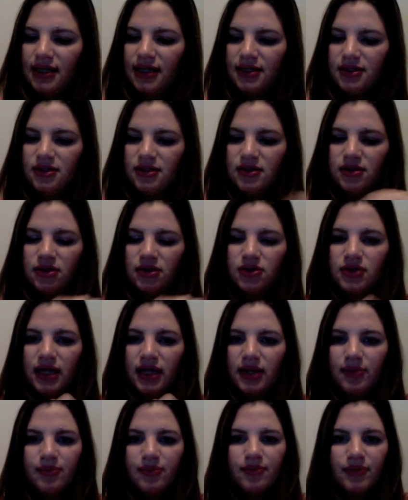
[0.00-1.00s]
This is a
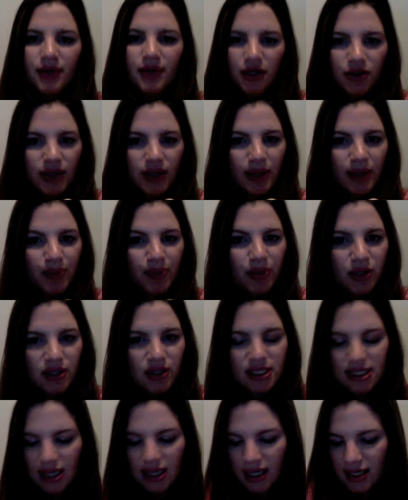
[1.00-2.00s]
great purse
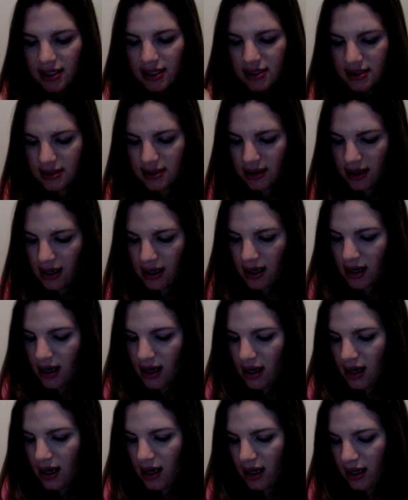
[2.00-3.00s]
size.
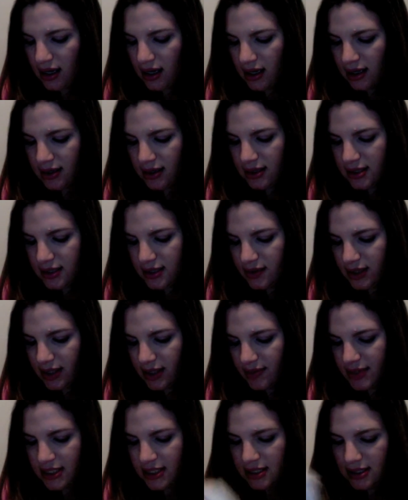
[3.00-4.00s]
And let's see what
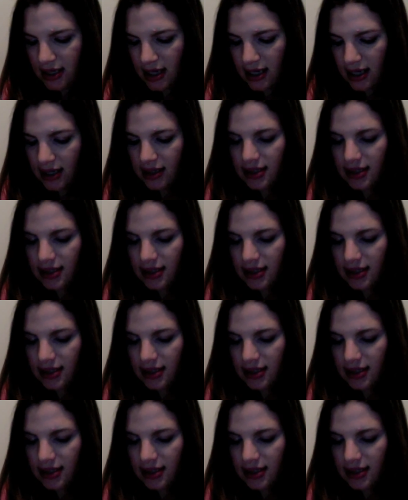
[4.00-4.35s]
comes inside.